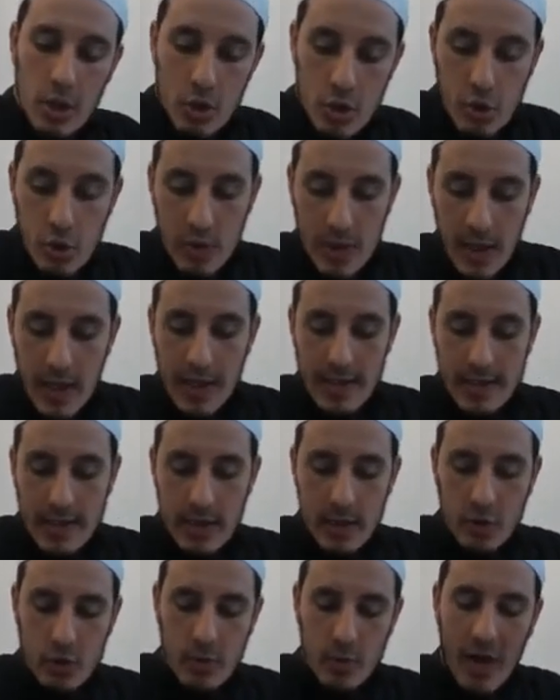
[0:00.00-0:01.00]
So they
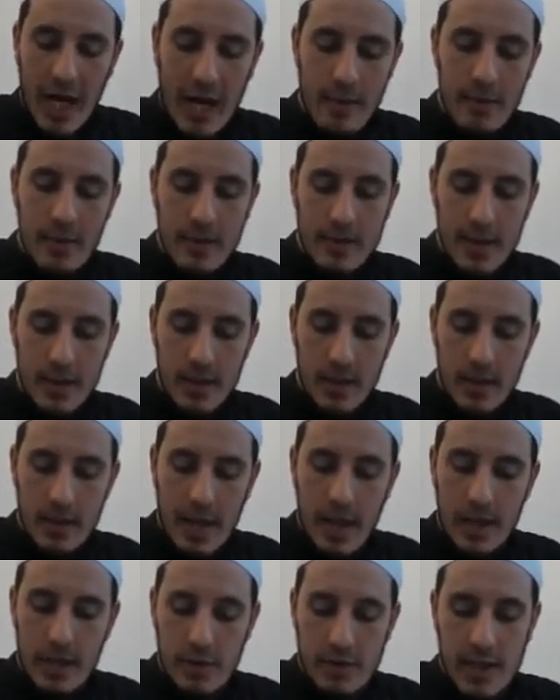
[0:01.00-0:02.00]
listened to Muhammad
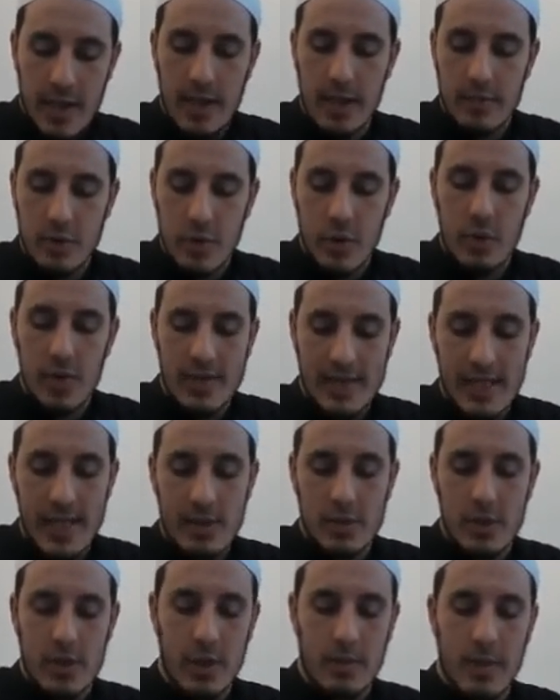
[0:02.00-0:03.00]
sallallahu alaihi wasallam. So he was
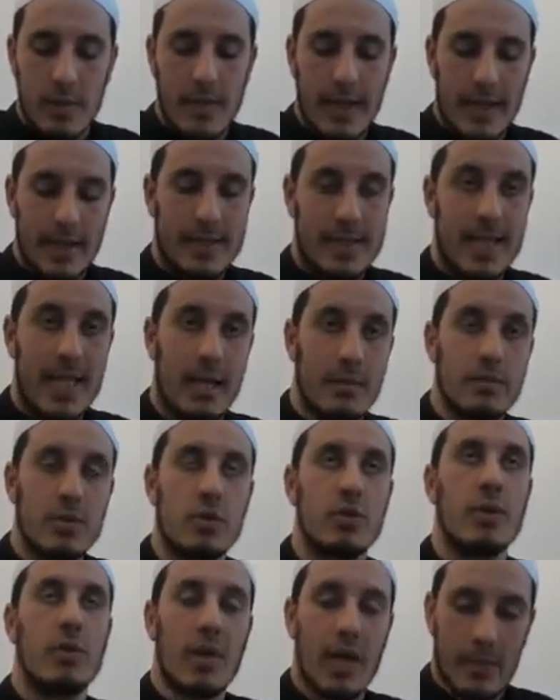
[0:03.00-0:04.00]
saying to them about Islam.
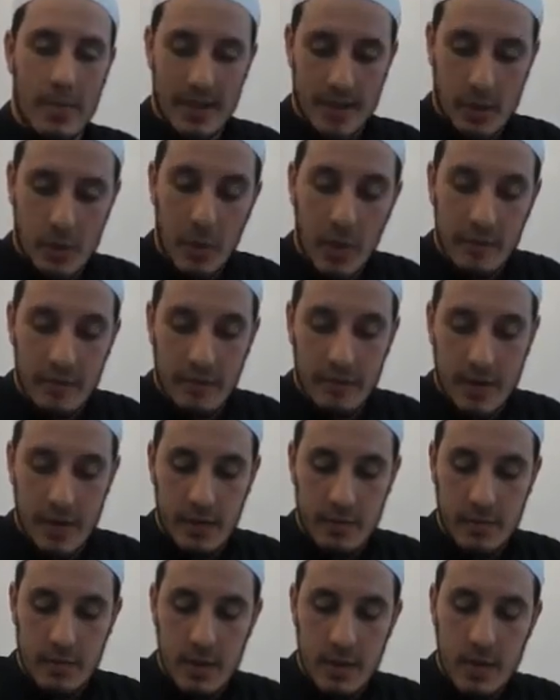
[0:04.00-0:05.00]
So there were about 12 of
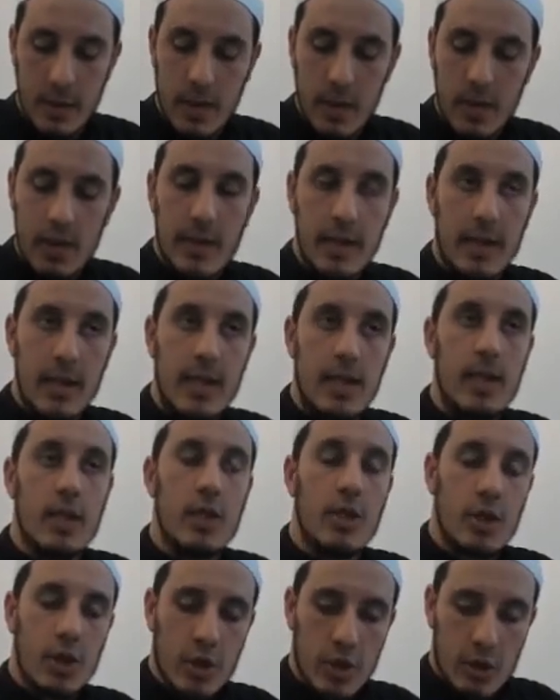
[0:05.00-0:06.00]
them
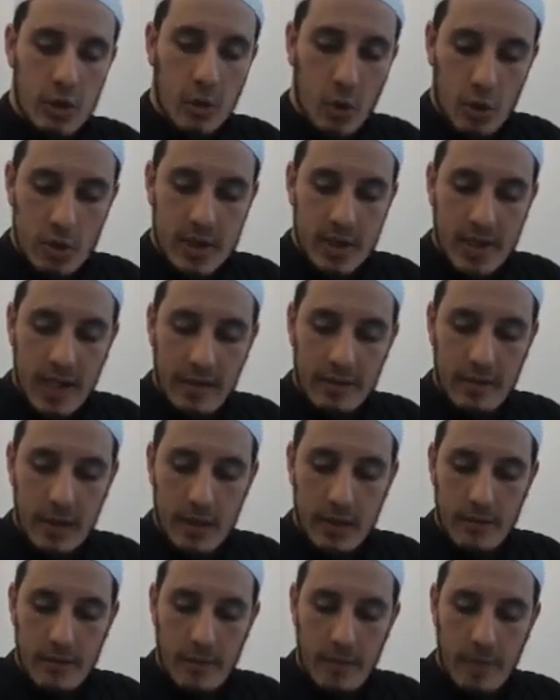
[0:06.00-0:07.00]

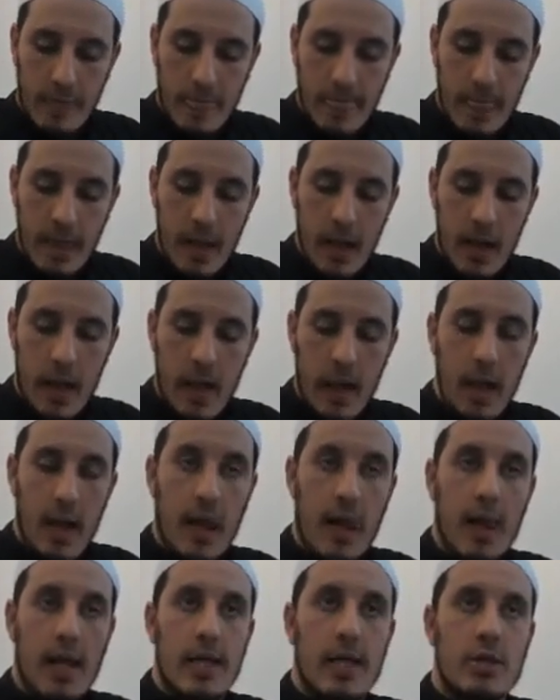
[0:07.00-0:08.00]
altogether.
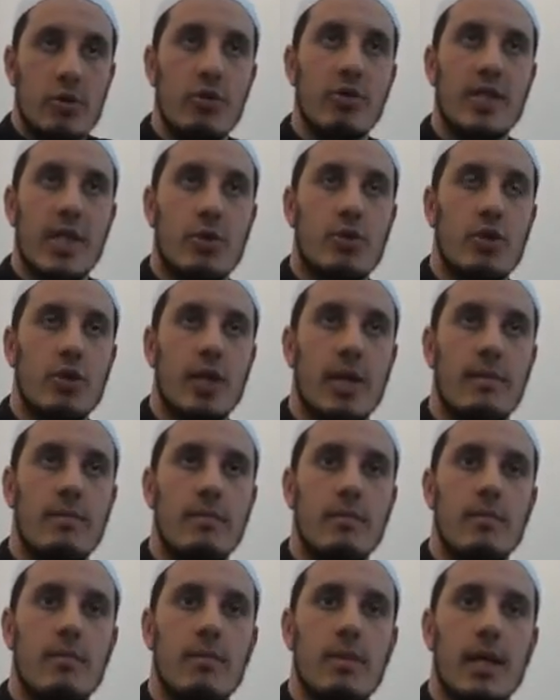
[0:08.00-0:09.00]
So he said to
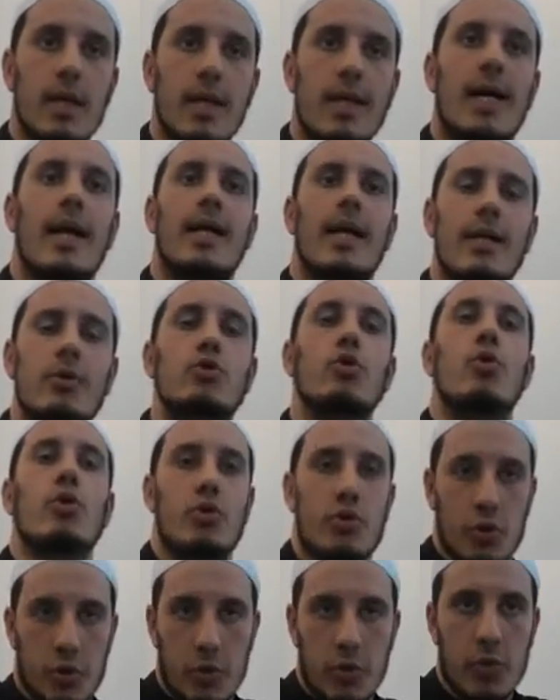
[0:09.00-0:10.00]
them, Can I
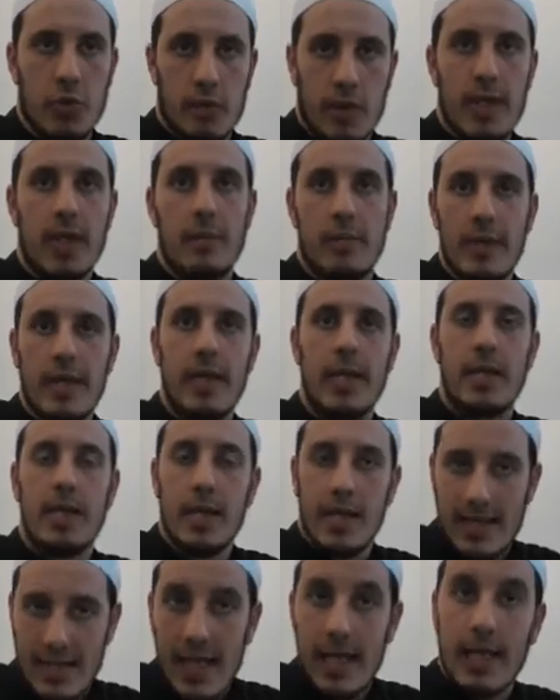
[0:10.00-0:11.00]
talk to you? In the
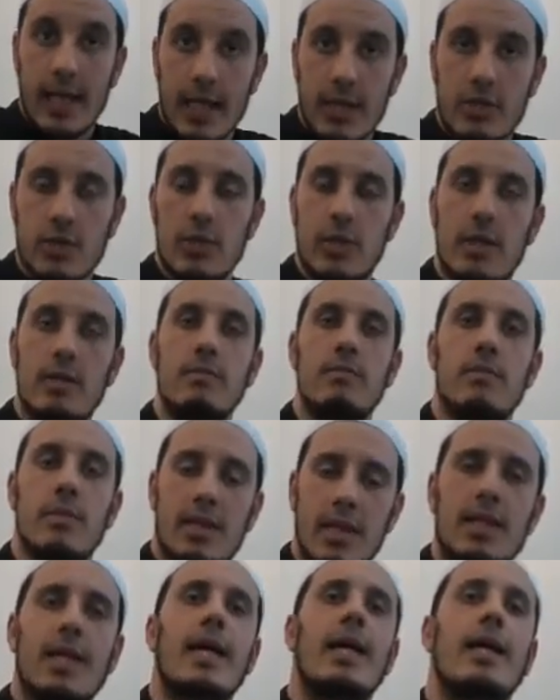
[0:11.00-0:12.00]
beginning, he sat next to them. He
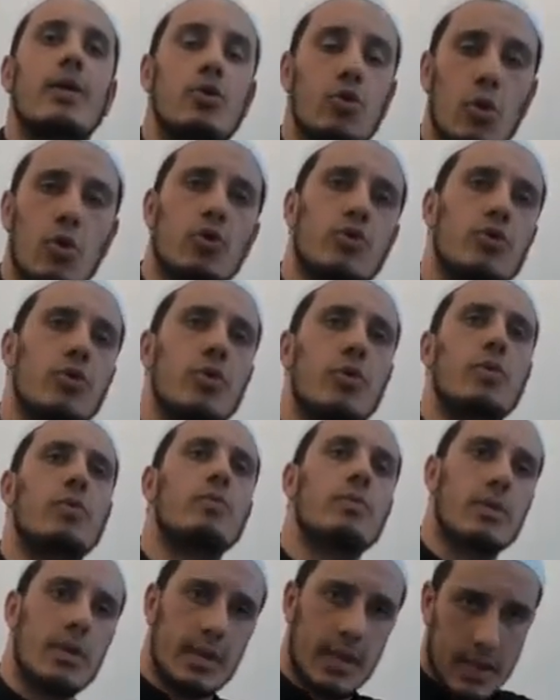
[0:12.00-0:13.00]
said, Can I talk to
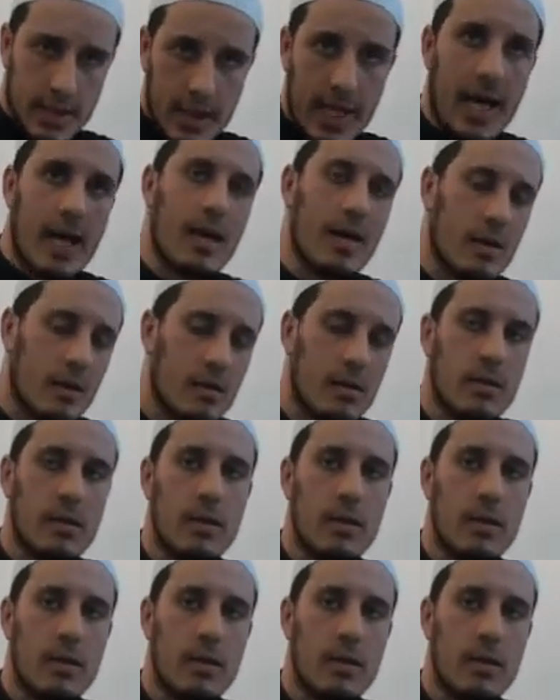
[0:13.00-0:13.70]
you? They said, Yeah.